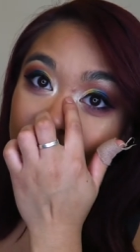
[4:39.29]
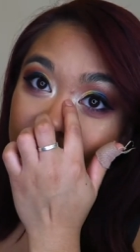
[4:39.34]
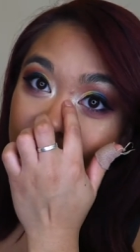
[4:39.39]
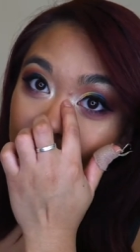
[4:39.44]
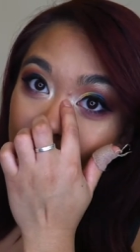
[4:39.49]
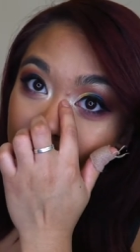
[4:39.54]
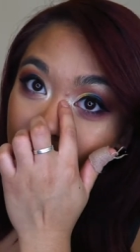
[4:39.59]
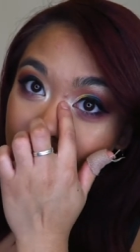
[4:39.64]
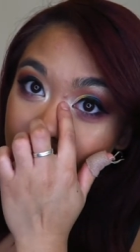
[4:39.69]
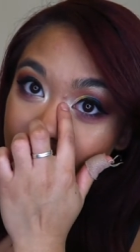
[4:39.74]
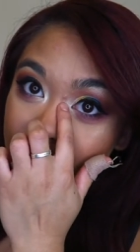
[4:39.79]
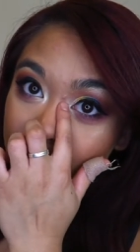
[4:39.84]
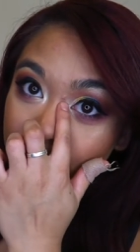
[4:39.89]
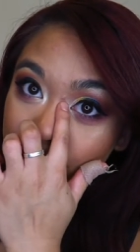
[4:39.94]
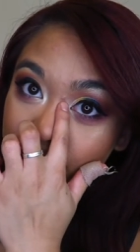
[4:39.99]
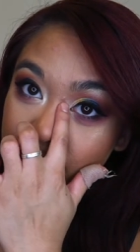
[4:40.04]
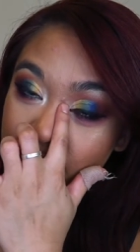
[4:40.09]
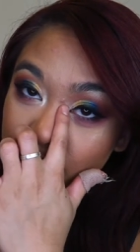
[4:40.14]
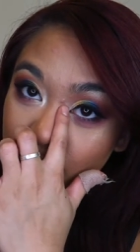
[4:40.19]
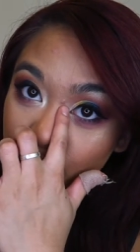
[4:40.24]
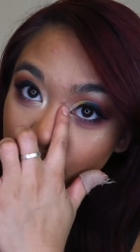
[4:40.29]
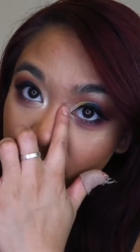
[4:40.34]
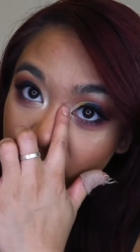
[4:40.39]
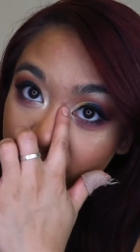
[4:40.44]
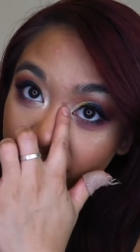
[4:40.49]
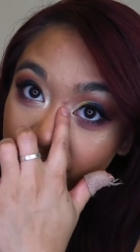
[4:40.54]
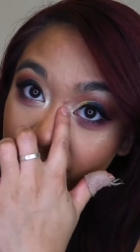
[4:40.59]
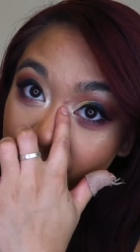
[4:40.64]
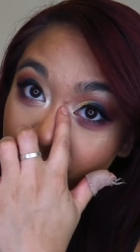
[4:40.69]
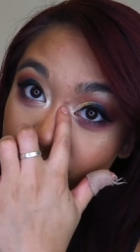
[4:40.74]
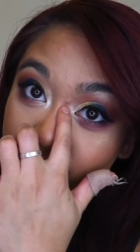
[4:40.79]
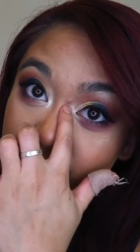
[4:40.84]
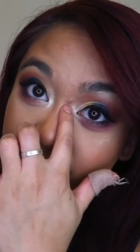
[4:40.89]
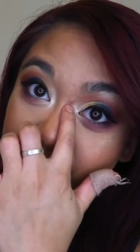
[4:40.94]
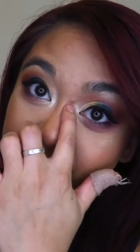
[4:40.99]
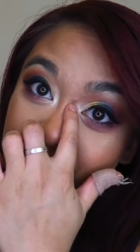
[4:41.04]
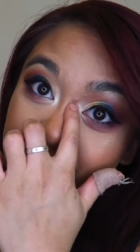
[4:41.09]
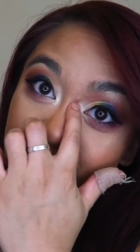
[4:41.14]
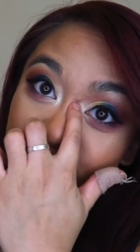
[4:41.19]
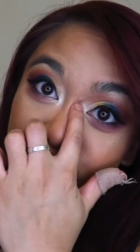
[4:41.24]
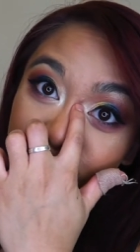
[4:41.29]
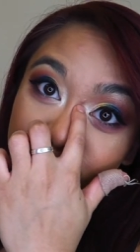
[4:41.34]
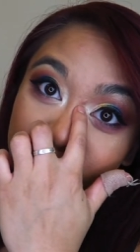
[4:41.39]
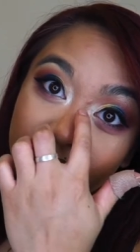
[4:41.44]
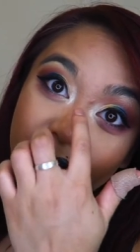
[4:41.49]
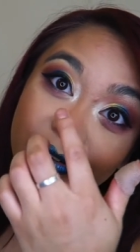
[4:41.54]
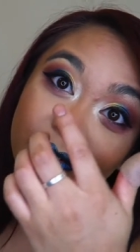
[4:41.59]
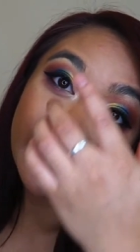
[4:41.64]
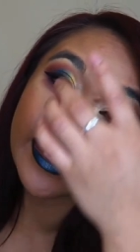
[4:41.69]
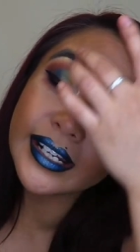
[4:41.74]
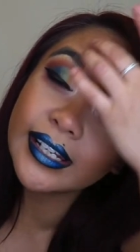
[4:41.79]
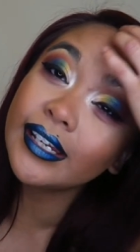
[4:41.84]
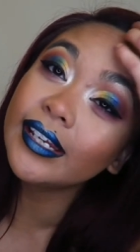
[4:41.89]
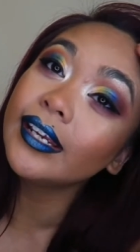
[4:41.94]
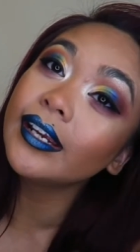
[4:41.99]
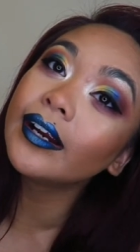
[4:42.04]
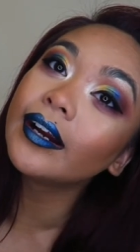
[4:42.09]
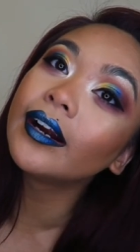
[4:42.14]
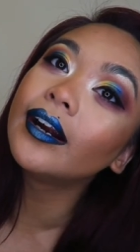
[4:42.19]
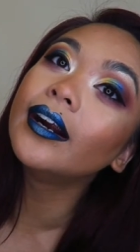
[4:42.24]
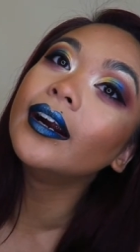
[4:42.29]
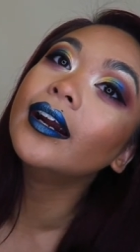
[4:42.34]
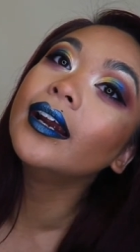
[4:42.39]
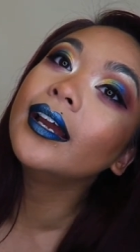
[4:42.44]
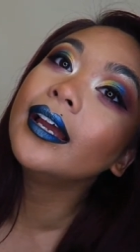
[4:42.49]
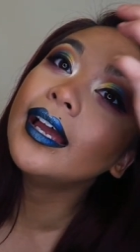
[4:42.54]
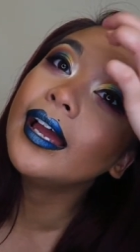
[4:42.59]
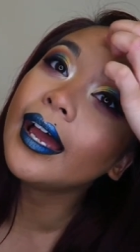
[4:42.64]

that might be the reason why I have this little friend right here